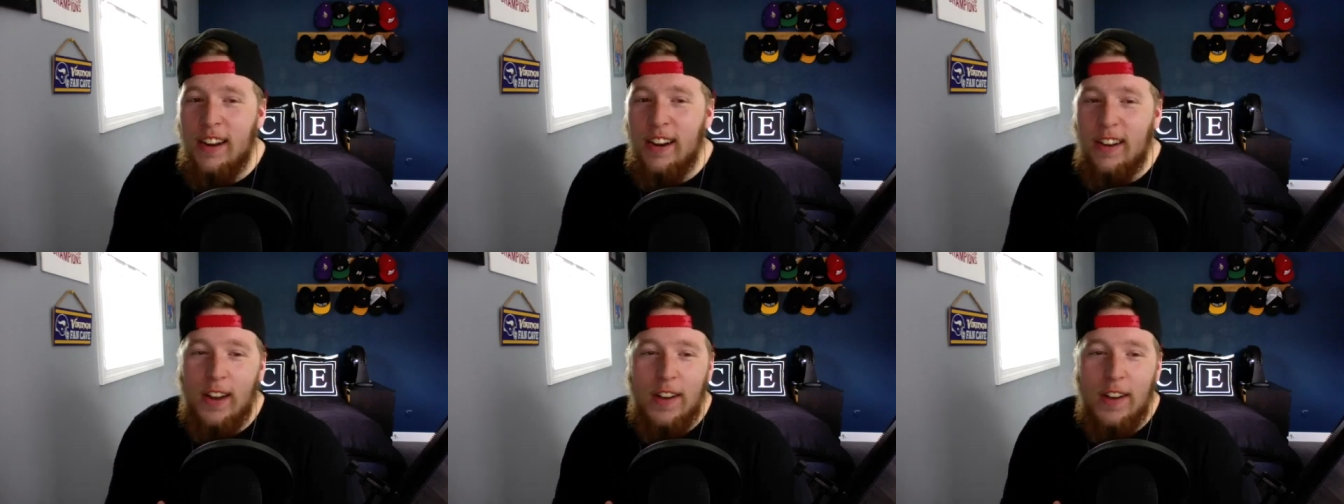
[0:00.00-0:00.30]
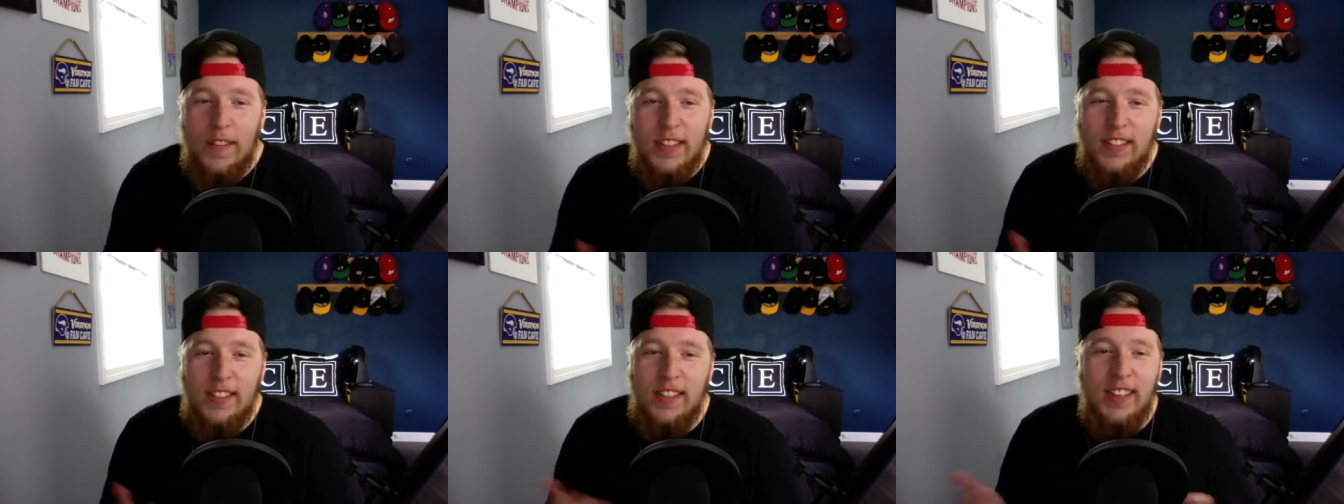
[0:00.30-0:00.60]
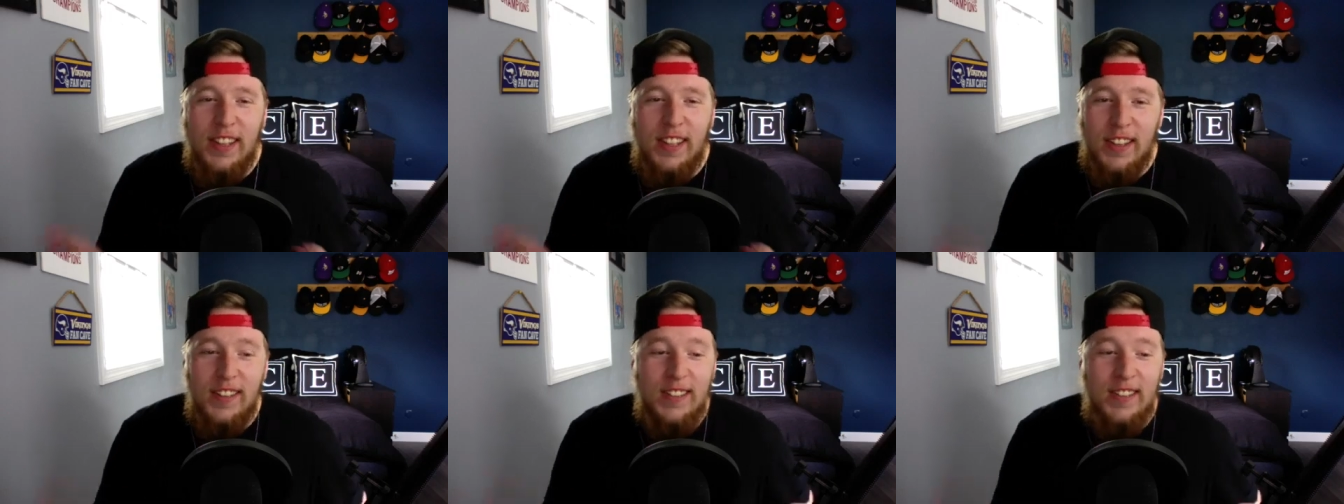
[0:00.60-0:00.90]
and obviously
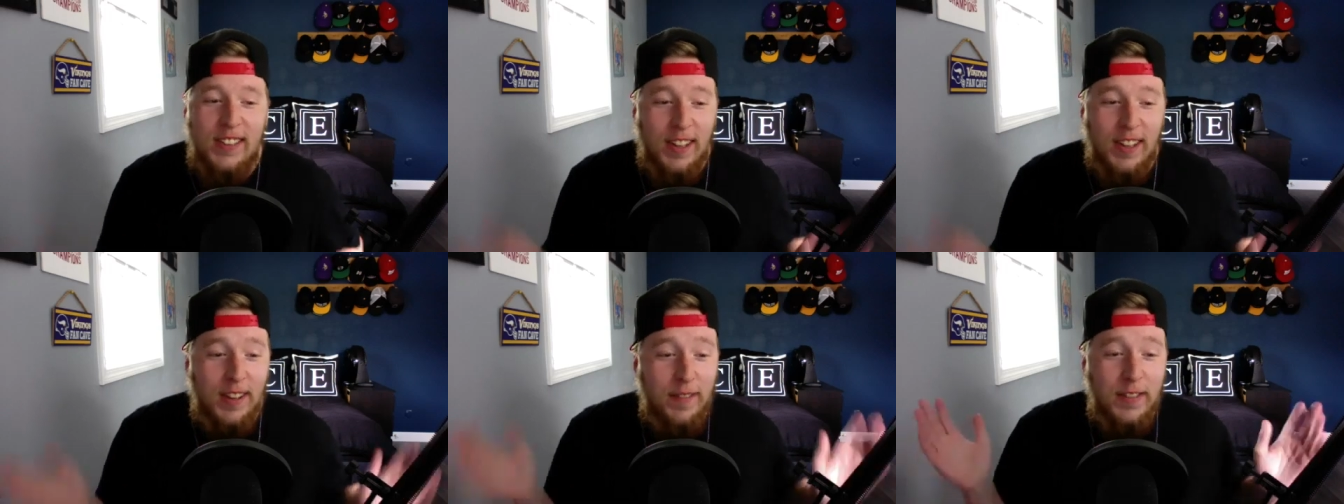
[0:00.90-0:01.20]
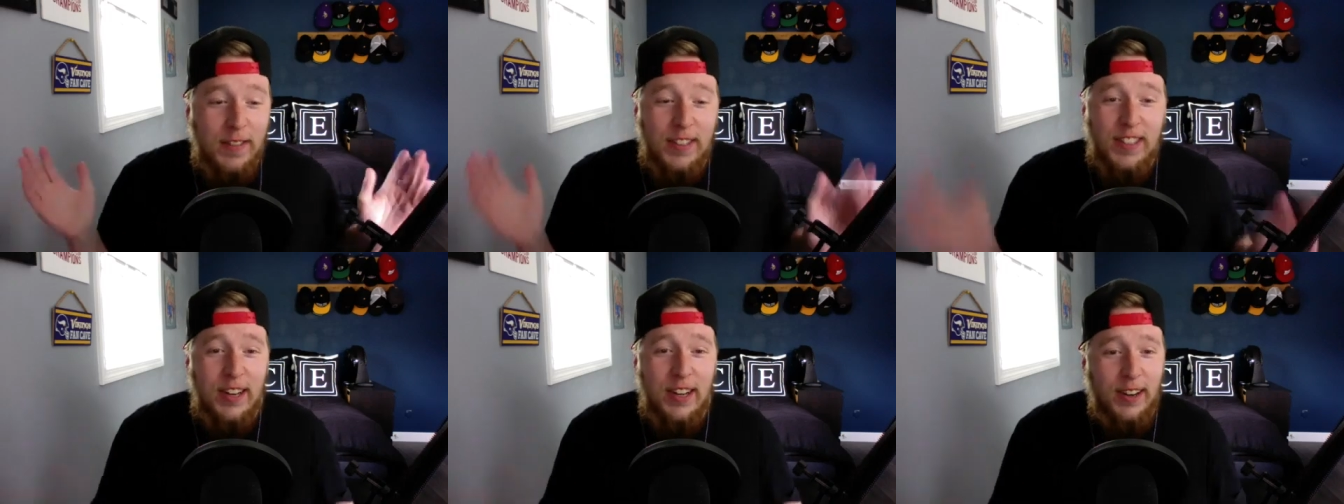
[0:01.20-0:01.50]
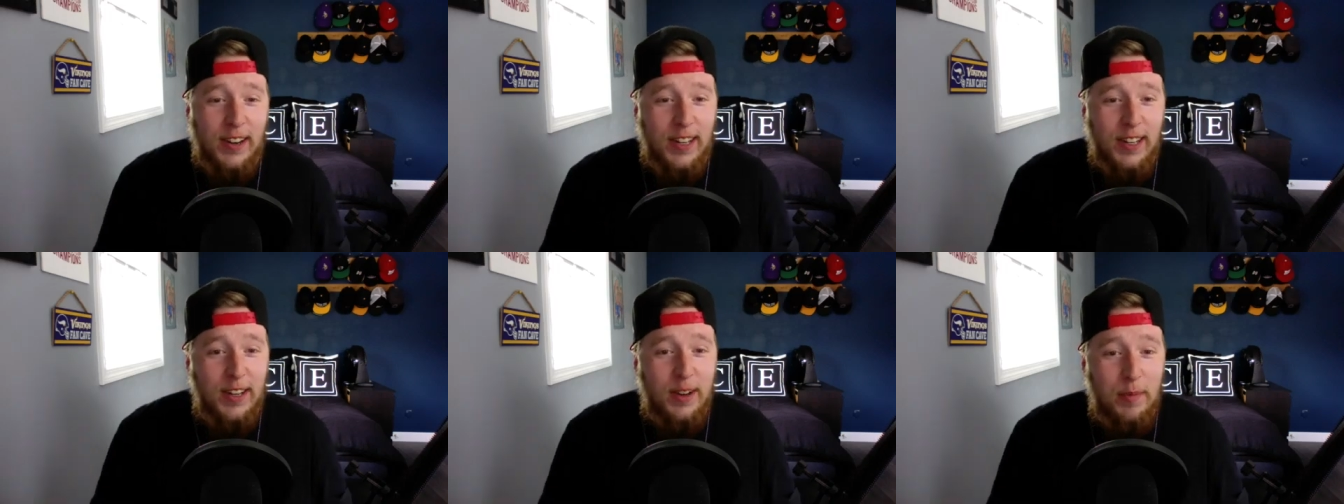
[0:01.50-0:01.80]
the good stuff is
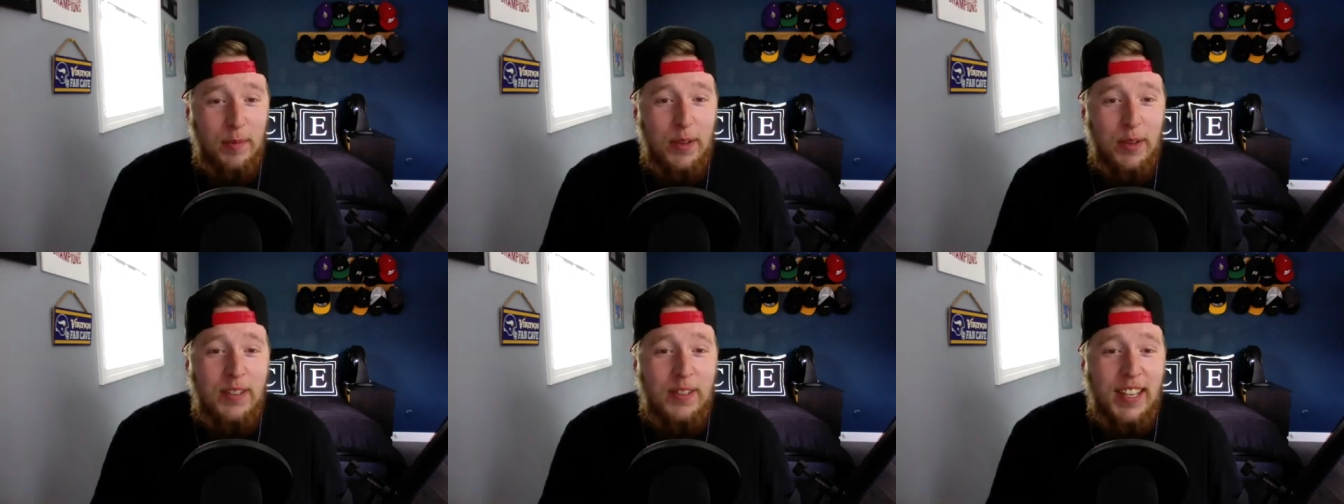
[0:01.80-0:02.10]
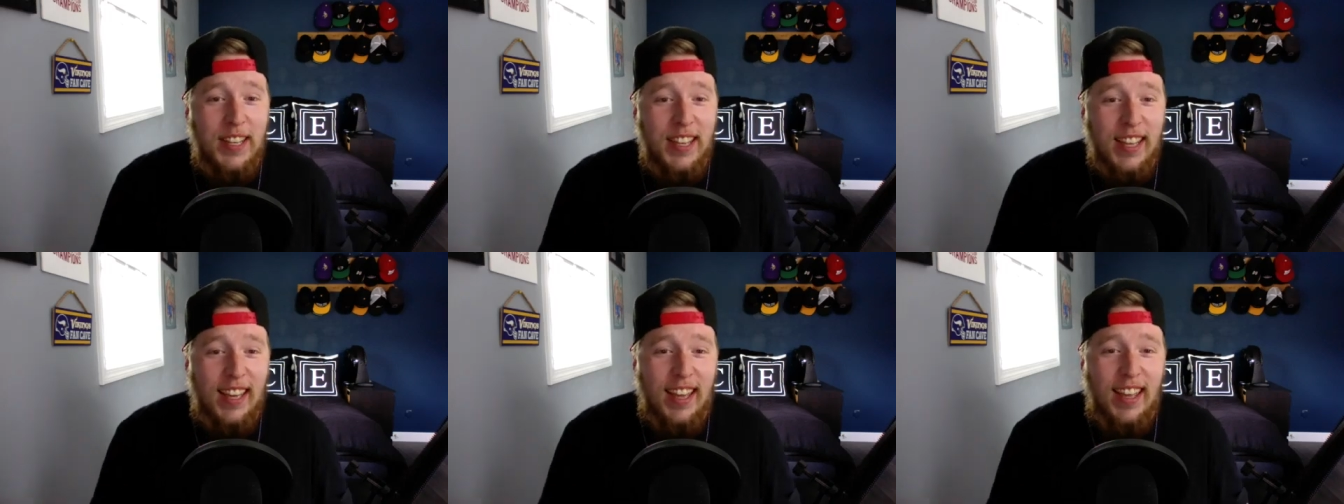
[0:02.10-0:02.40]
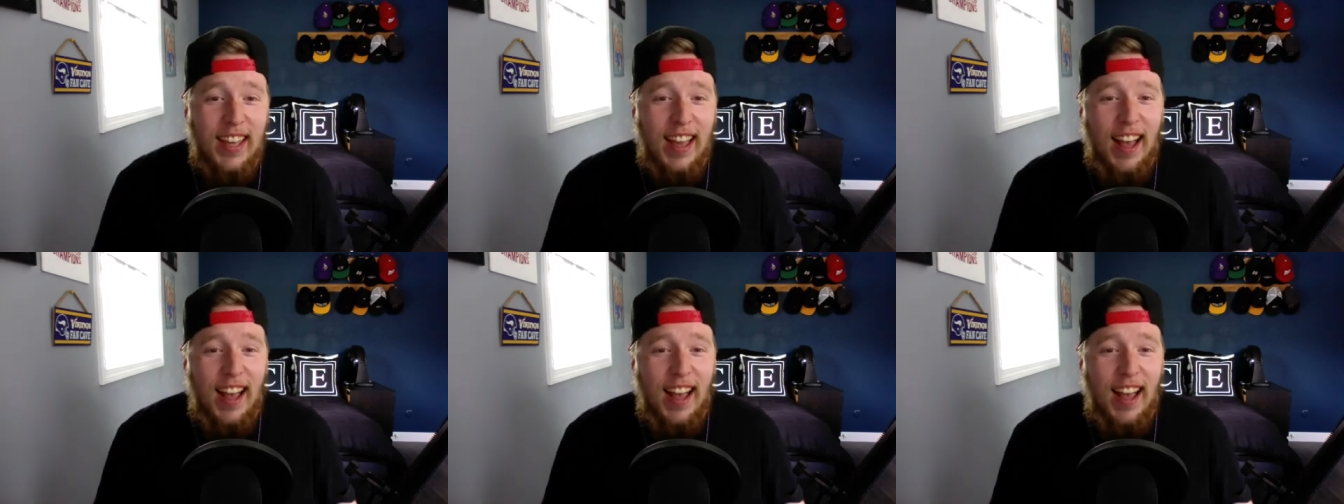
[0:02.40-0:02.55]
hearing your music.